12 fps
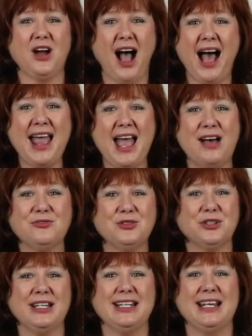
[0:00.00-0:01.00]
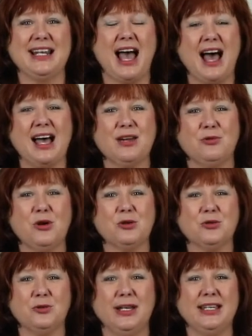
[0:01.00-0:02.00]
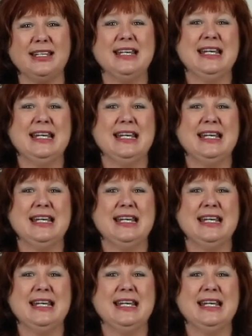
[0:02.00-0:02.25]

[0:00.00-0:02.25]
I have grit and I won't quit.